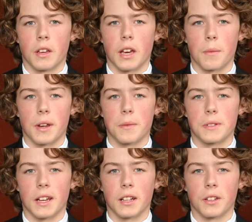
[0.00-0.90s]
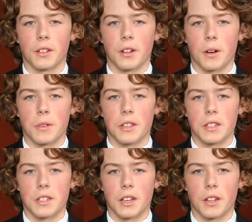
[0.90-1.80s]
Hey, my name's Declan, I'm in year
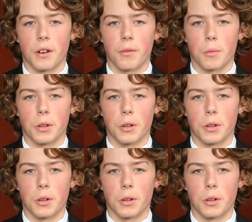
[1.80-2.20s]
10, I'm from